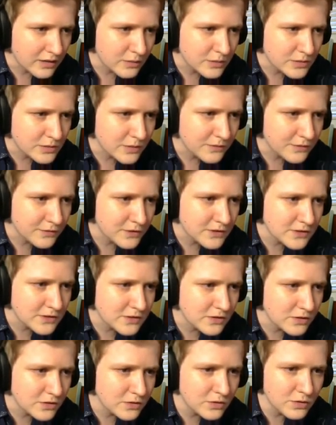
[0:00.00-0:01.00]
Which one
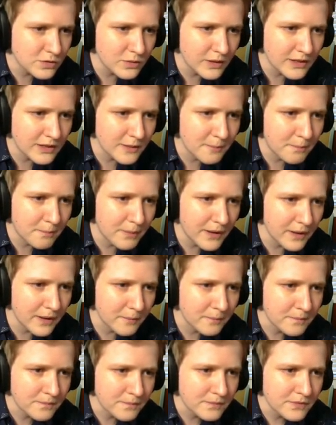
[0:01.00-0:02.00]
first? You, and then bam.
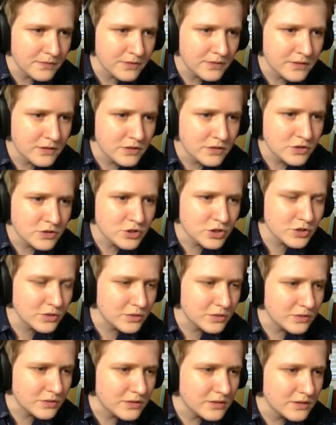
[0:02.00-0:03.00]

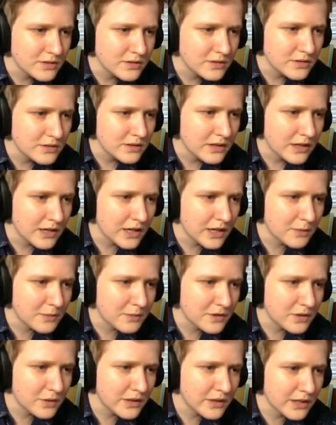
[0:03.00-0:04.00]
Shoot! You gotta be
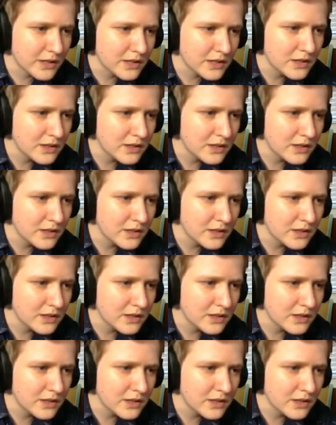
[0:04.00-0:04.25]
quick.